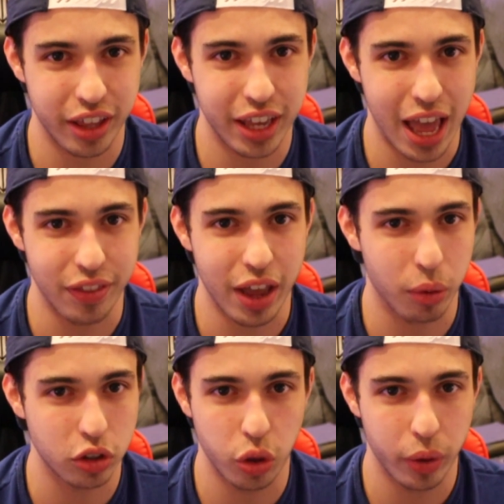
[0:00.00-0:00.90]
Again, they
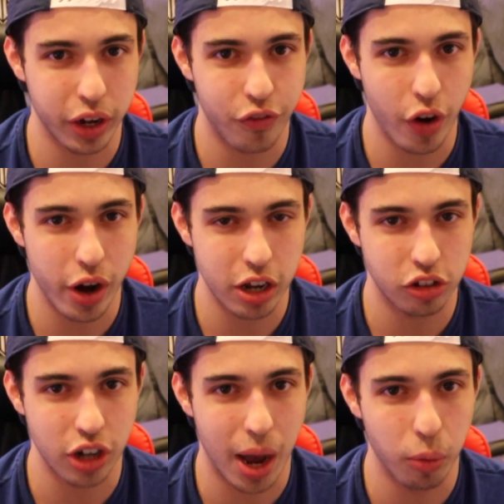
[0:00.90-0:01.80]
were doing a very good
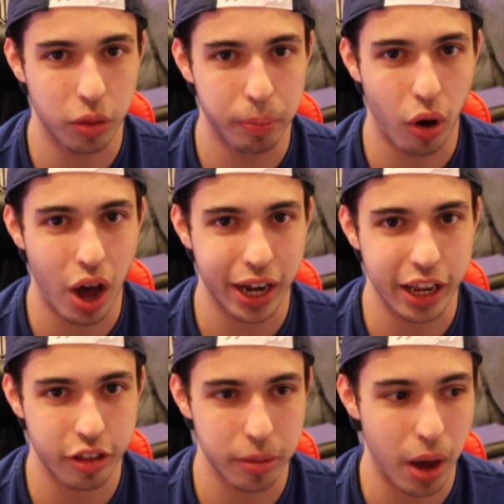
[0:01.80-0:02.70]
job with
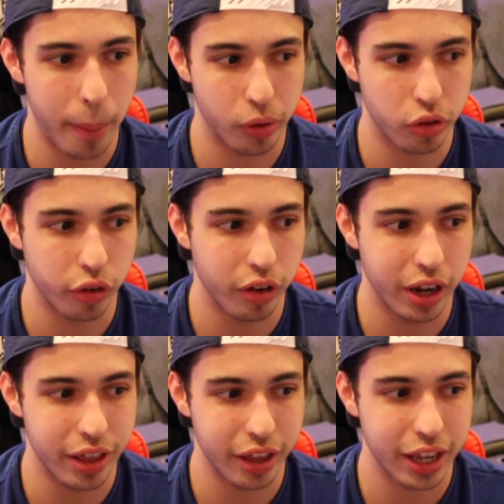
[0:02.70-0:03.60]
blocking some
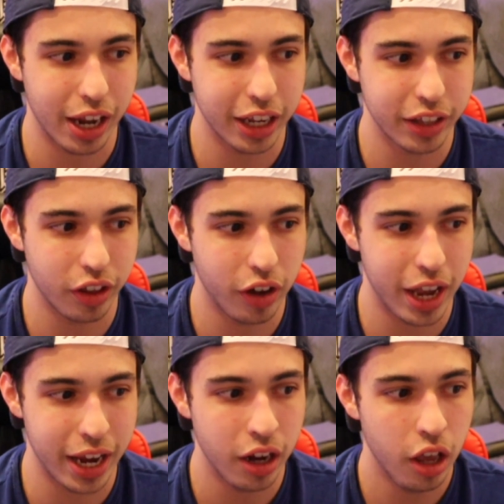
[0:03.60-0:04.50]
opportunities and getting in the
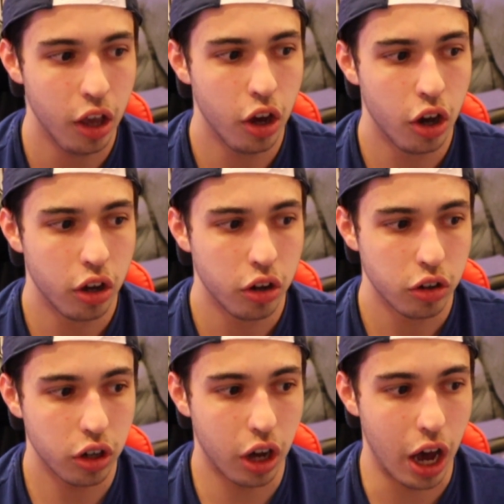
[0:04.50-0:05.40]
lanes.
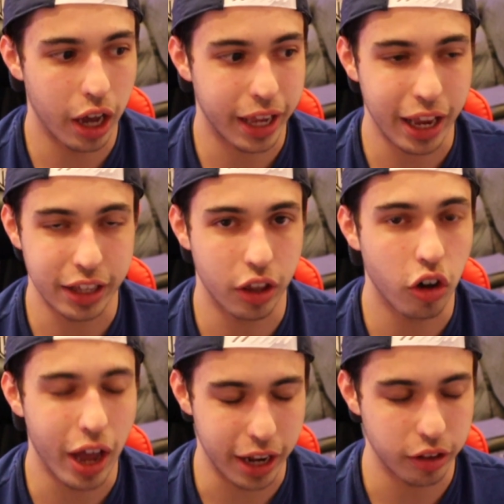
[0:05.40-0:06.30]

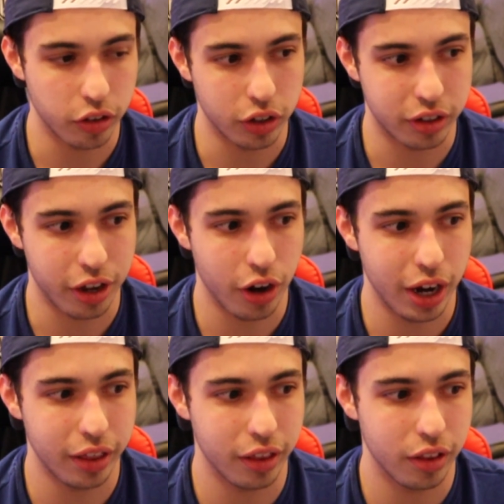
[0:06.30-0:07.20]

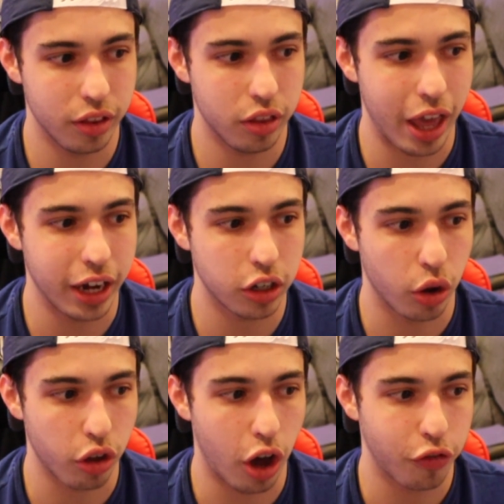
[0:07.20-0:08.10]
Lettieri then
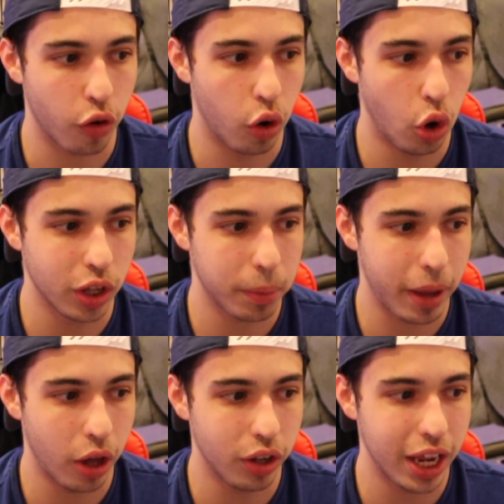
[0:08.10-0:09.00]
goes off for a holding
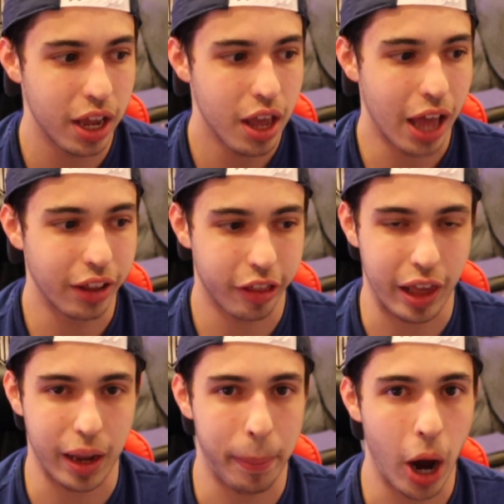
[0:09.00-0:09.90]
penalty, and the
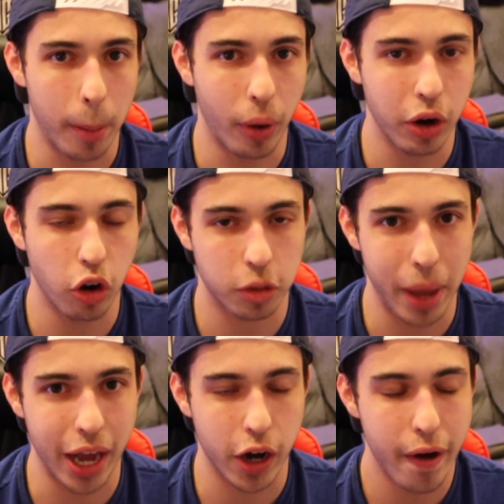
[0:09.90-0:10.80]
second power play looked
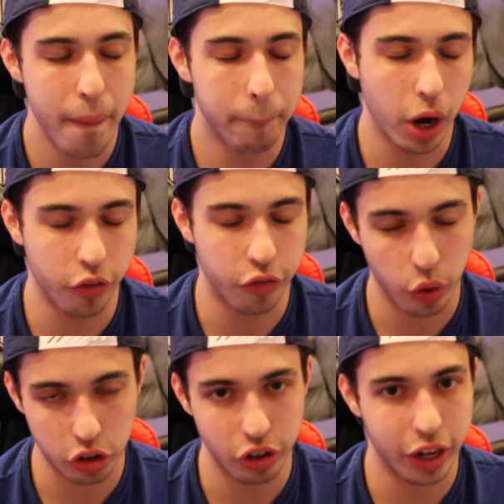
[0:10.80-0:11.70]
better, but
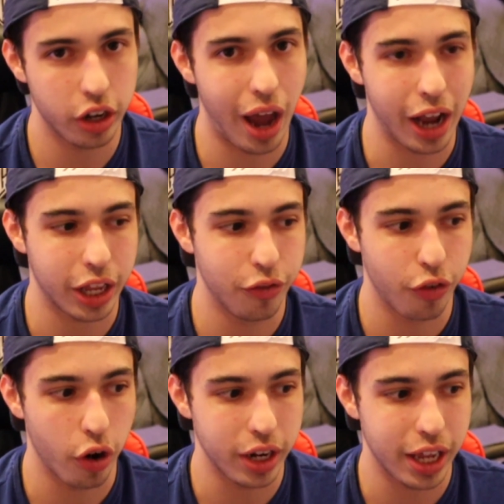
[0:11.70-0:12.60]
unfortunately could not
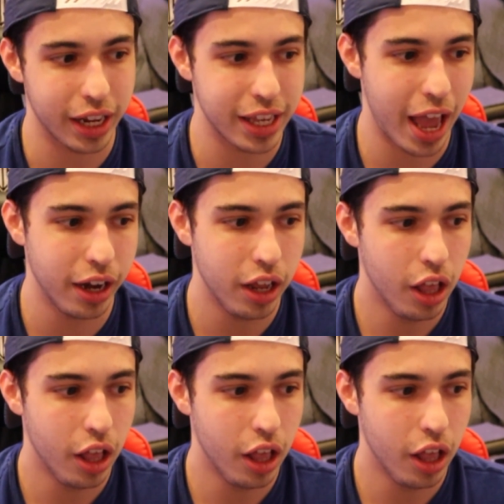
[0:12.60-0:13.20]
convert yet again.